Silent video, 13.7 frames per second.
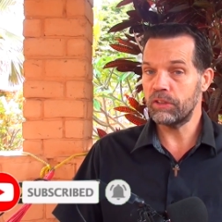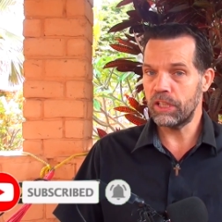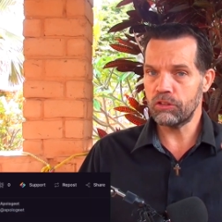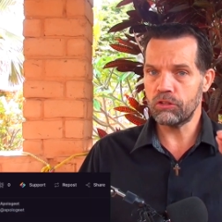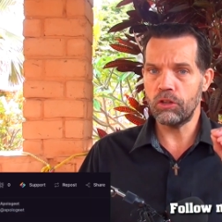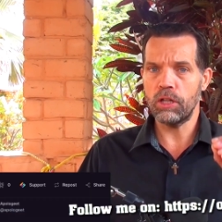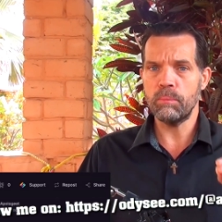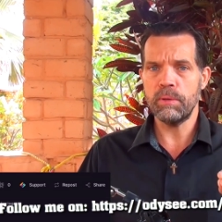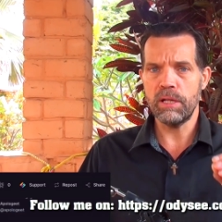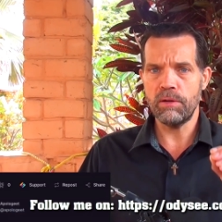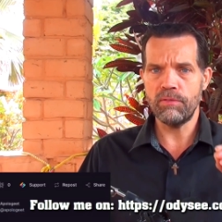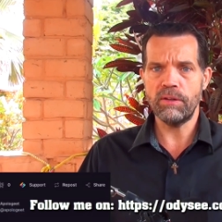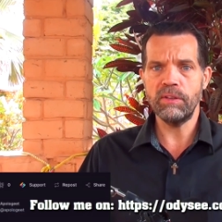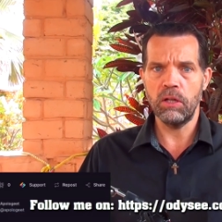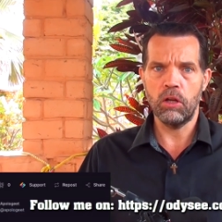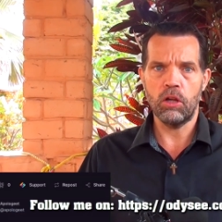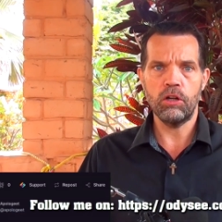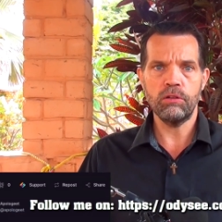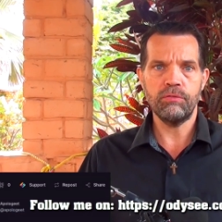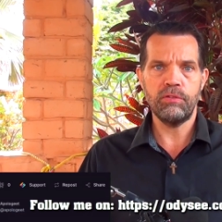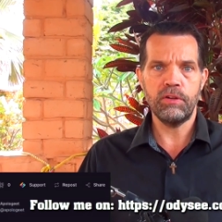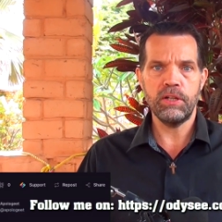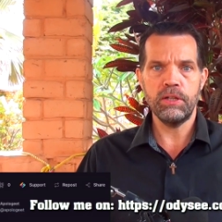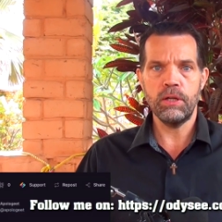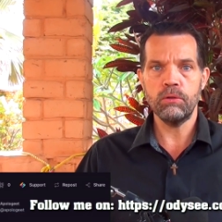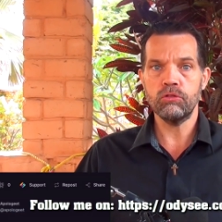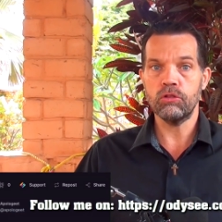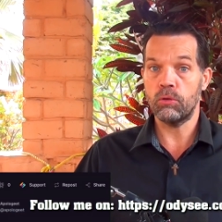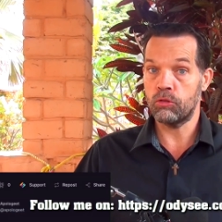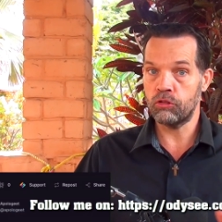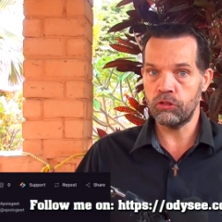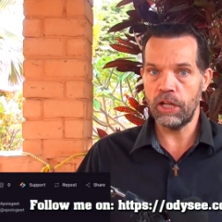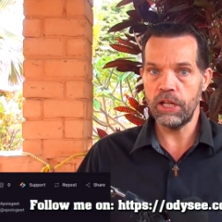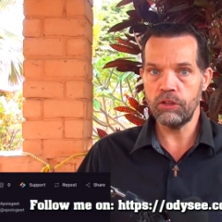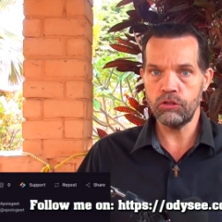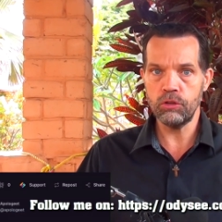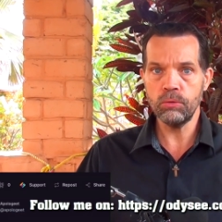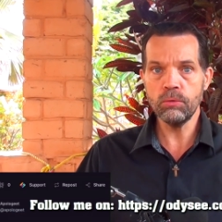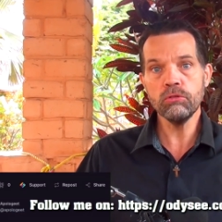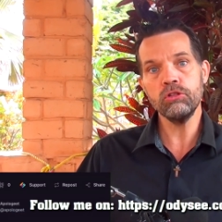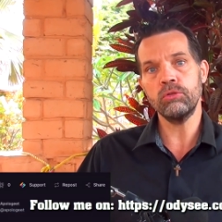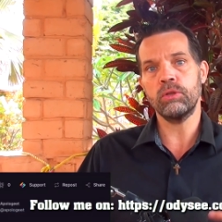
That's going to be a very long video, so stay tuned.